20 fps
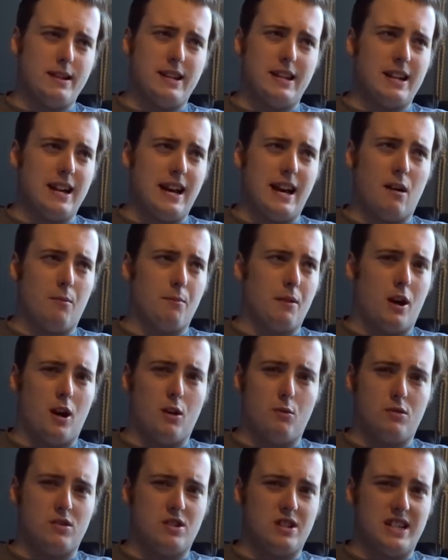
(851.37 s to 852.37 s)
didn't help that I
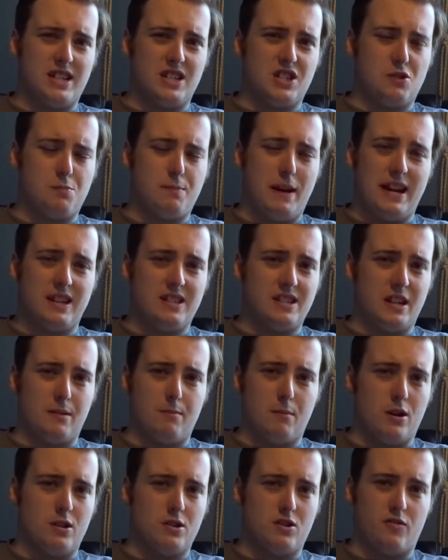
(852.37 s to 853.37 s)
wasn't expecting
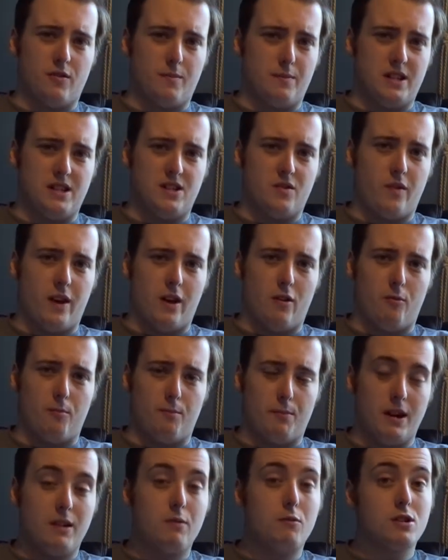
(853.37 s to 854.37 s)
much from this film,
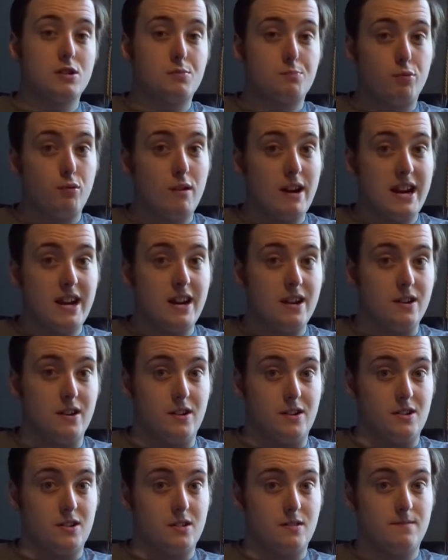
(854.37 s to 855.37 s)
but it was pretty
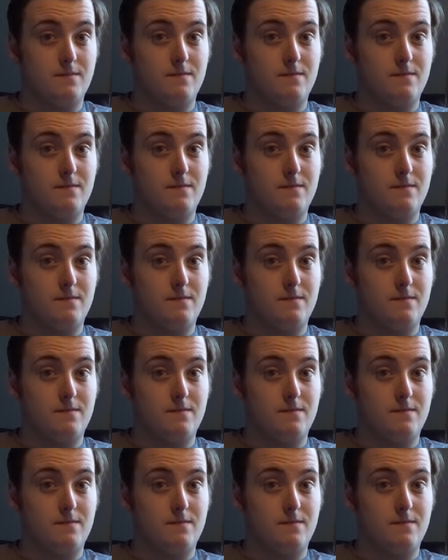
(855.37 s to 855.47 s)
good.